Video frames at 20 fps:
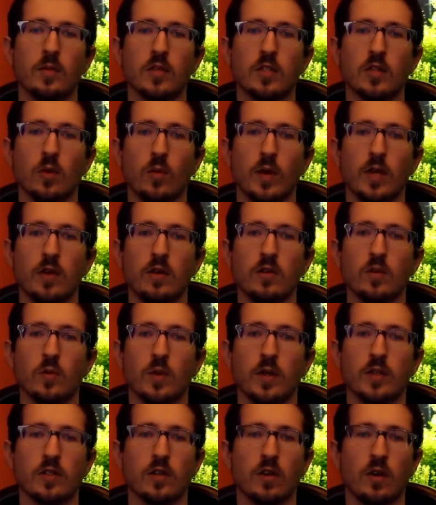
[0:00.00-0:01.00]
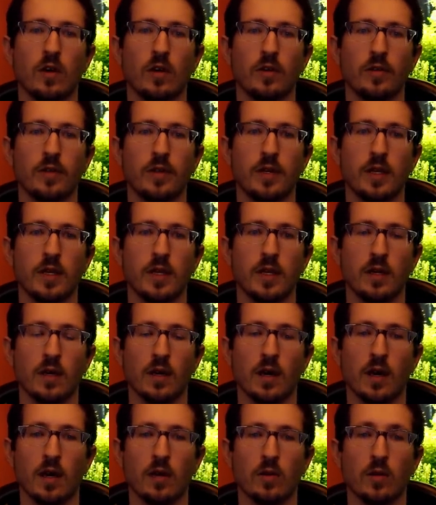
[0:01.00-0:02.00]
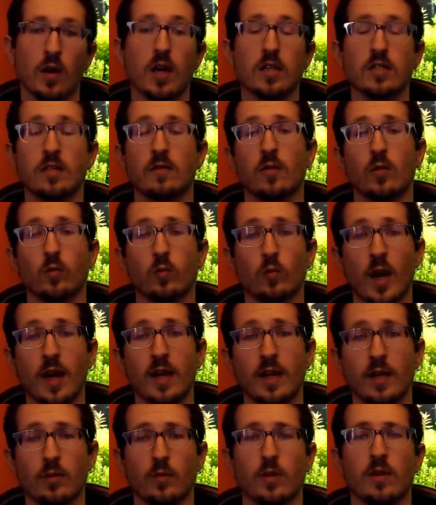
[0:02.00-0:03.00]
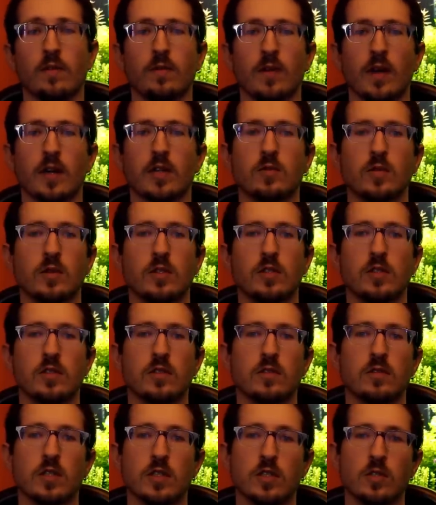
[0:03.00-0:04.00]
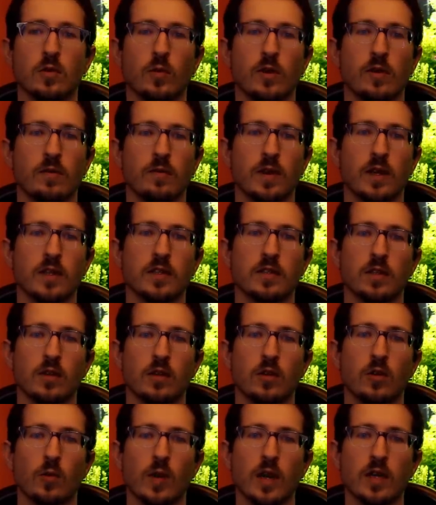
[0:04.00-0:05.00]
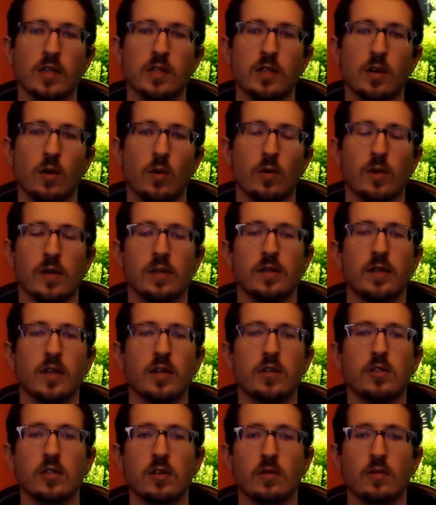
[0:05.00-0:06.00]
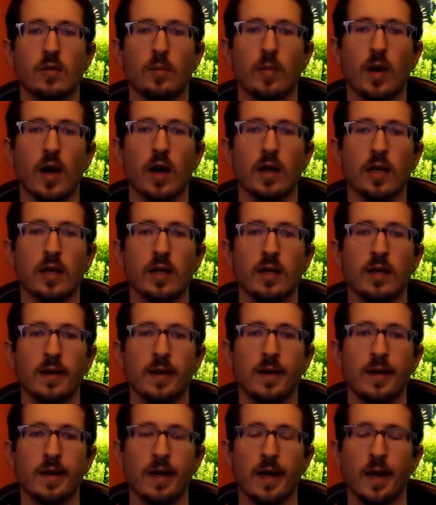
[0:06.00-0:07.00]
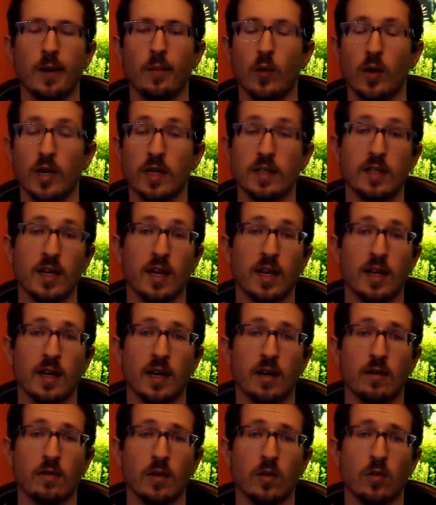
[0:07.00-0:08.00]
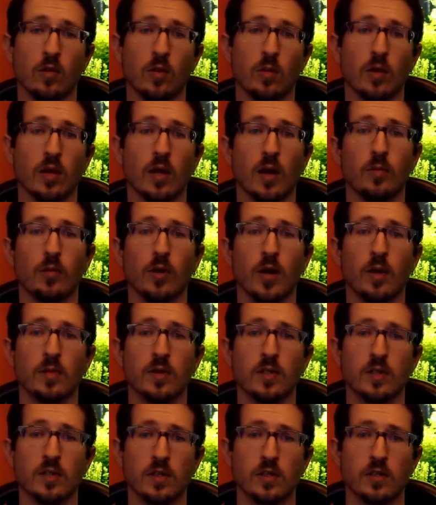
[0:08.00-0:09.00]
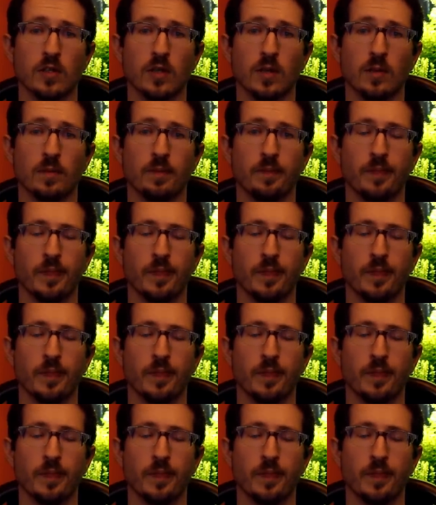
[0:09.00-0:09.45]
So we use what's called the loss of the writing reflex, which is just a reflex that corrects the orientation of the body when it's taken out of the normal upright position.